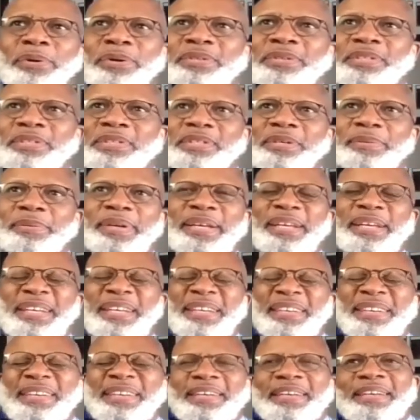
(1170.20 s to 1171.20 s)
important to me?
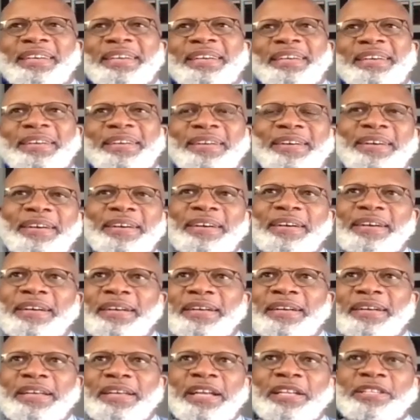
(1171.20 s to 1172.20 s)

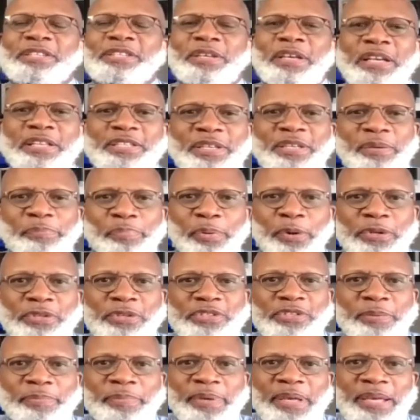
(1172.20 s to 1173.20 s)
it's it's
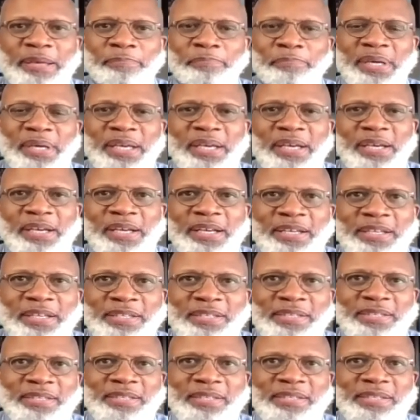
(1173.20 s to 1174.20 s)
important to me
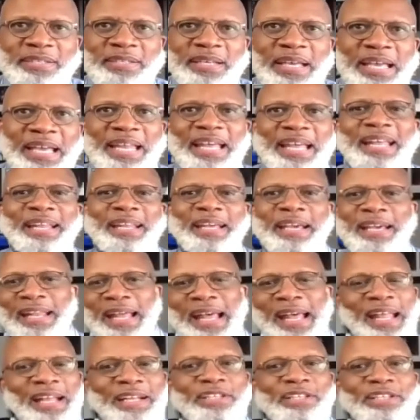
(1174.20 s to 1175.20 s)
because and, and
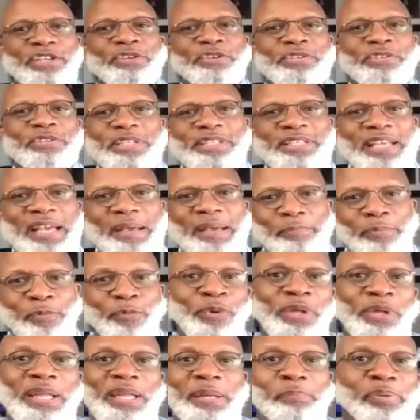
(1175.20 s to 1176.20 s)
I like to use
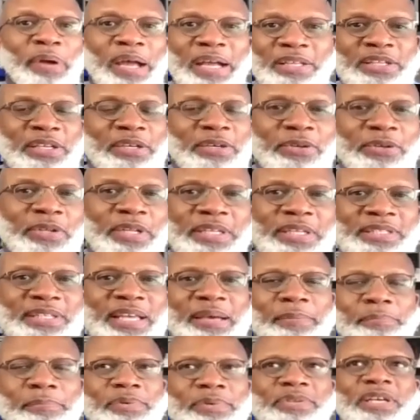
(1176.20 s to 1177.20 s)
example really practical
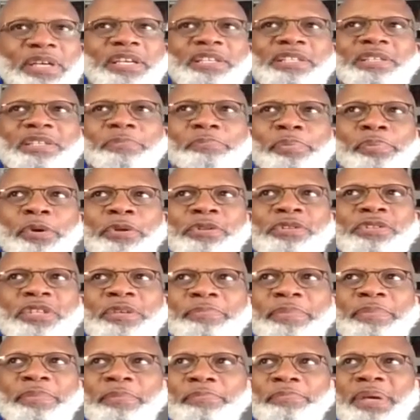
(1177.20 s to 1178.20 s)
examples. It's important
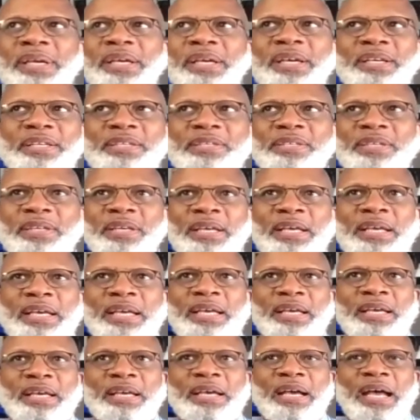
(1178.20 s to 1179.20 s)
to me because
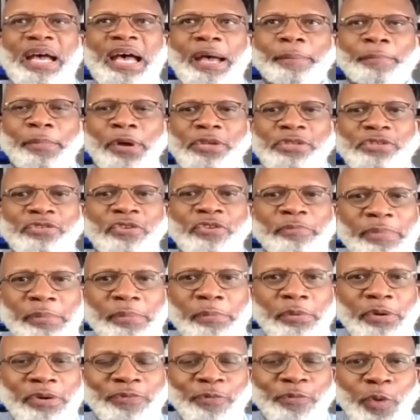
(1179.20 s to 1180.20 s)
I'm also a
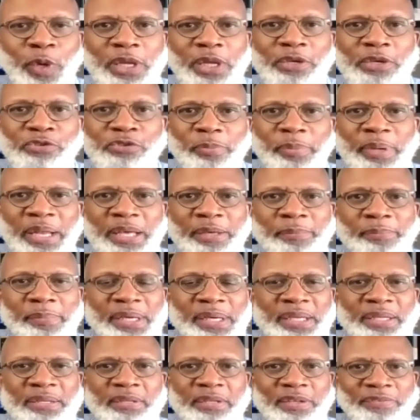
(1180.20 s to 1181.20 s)
member of 100 Black
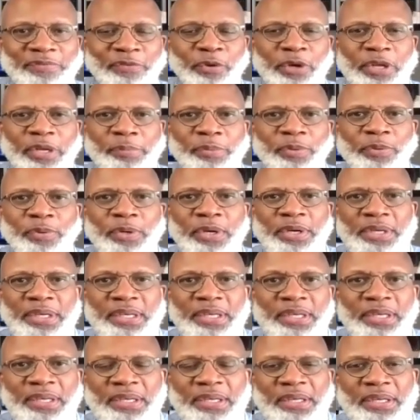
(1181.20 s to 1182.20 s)
Men of Greater Milwaukee.
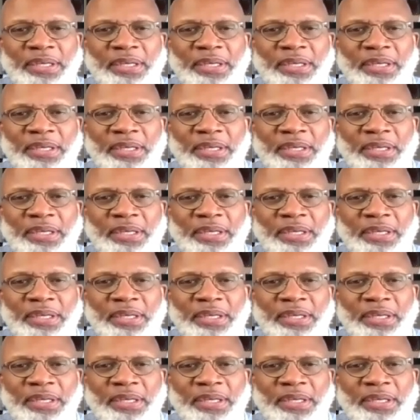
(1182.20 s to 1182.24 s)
